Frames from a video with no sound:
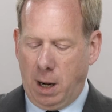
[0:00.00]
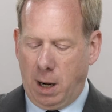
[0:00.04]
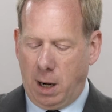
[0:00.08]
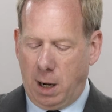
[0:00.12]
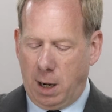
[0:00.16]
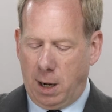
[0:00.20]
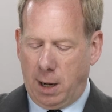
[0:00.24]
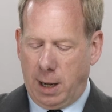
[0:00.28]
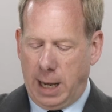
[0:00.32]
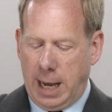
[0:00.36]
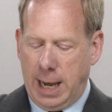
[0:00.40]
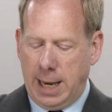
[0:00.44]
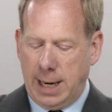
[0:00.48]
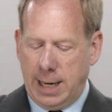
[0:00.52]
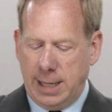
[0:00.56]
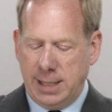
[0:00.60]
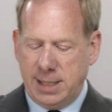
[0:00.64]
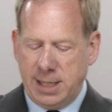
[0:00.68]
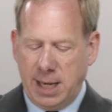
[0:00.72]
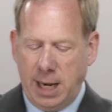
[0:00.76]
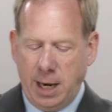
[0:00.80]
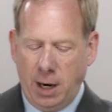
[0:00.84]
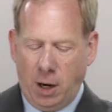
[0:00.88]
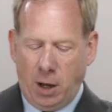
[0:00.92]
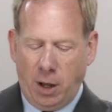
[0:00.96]
And I
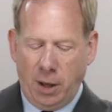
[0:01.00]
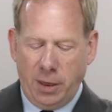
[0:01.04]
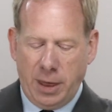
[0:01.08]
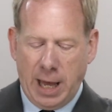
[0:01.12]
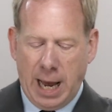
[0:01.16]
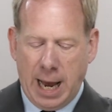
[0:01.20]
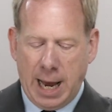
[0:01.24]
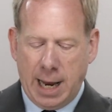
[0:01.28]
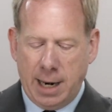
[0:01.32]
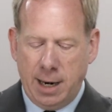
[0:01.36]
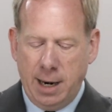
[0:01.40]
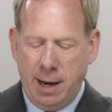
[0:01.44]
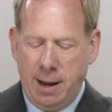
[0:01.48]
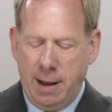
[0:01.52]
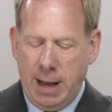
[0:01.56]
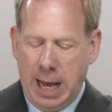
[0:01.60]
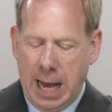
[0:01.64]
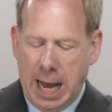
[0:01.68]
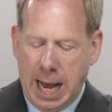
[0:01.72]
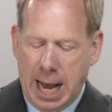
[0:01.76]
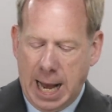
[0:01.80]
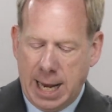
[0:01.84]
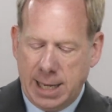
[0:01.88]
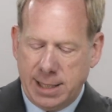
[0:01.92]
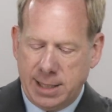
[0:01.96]
say all that
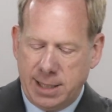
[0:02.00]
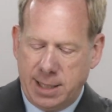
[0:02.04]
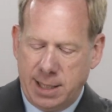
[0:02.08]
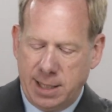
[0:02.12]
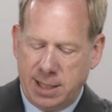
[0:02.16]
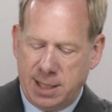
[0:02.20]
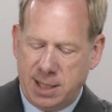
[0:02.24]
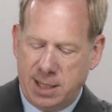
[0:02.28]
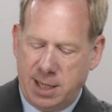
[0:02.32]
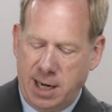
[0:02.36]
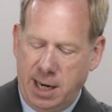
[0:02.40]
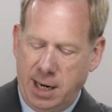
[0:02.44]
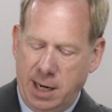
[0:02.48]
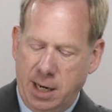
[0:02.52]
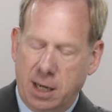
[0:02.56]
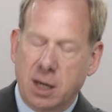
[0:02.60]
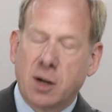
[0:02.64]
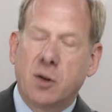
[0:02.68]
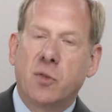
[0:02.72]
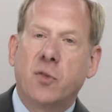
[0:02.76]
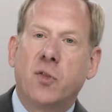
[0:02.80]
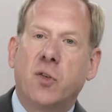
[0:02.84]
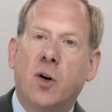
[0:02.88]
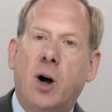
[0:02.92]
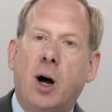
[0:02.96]
as
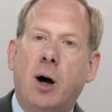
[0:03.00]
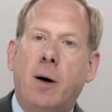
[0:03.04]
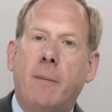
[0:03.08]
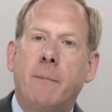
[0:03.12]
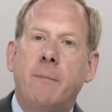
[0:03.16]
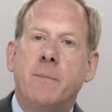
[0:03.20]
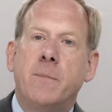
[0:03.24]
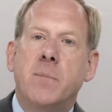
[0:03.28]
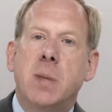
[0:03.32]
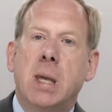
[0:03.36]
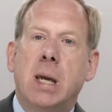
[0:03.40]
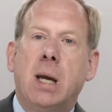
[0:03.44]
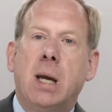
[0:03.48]
distinct from